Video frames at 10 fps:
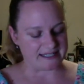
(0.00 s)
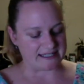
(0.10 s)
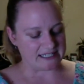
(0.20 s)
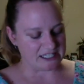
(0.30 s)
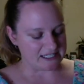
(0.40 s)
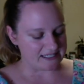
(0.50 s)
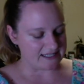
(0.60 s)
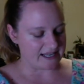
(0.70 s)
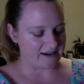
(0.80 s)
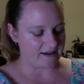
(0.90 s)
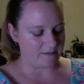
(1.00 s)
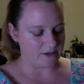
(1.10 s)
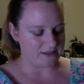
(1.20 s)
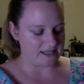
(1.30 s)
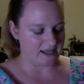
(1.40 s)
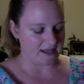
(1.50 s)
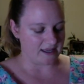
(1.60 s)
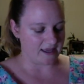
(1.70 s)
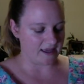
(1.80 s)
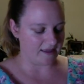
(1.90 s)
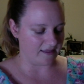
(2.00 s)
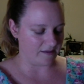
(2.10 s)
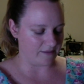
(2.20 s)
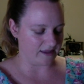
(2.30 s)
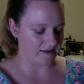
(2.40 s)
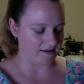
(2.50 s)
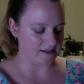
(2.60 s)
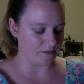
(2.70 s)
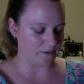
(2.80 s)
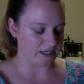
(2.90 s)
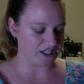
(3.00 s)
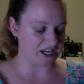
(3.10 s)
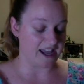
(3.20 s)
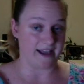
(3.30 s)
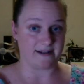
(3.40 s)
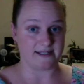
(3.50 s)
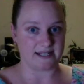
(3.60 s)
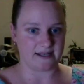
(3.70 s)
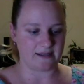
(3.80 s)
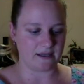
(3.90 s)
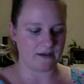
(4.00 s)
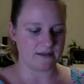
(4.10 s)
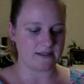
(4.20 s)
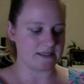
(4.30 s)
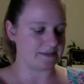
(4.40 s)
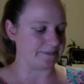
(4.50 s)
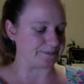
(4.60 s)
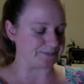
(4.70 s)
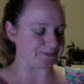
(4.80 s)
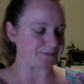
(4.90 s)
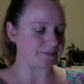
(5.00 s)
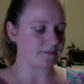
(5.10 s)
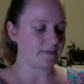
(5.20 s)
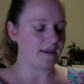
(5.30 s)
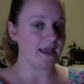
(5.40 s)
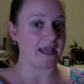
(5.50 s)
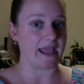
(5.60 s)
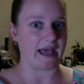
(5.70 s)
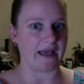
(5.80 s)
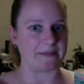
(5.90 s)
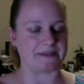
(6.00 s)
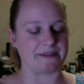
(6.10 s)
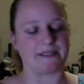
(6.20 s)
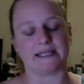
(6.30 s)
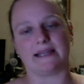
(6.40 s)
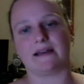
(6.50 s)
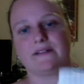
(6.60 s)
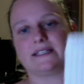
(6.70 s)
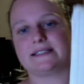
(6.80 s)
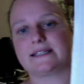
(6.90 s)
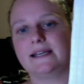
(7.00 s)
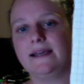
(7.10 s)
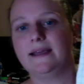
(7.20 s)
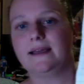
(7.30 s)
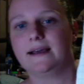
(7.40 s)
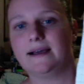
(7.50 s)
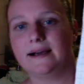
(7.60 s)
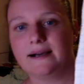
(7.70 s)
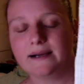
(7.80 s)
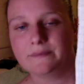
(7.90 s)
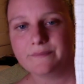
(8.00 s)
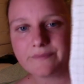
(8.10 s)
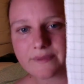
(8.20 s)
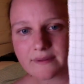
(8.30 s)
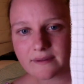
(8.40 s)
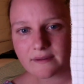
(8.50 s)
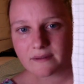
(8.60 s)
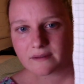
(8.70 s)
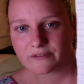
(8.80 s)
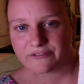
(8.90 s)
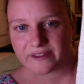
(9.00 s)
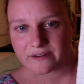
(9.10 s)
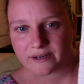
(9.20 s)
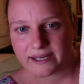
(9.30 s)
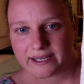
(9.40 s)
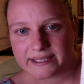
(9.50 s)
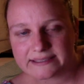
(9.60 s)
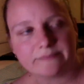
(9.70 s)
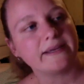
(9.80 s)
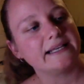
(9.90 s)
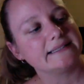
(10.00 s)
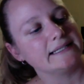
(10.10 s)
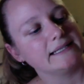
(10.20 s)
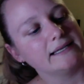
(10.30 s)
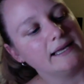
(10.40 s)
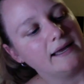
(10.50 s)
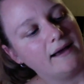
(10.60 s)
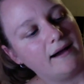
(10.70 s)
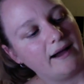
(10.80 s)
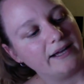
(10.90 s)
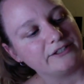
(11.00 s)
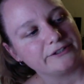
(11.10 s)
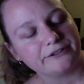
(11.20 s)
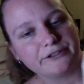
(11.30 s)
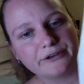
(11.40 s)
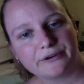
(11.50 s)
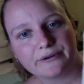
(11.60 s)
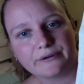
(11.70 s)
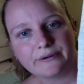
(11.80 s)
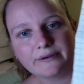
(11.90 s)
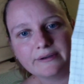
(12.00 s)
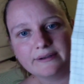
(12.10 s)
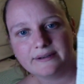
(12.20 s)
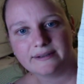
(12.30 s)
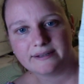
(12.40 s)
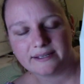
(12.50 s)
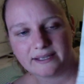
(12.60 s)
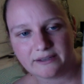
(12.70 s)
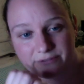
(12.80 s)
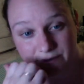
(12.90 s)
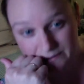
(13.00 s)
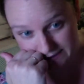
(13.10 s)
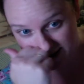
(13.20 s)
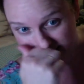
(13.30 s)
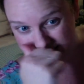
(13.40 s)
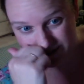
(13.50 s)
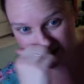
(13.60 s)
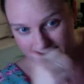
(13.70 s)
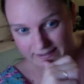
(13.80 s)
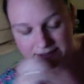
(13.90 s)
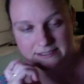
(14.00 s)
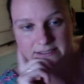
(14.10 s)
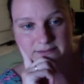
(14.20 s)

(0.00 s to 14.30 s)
stitches, and I am using the method which Hannah Dowling uses, and I absolutely love it. The feathering is amazing. I don't know if I'll use Hannah's method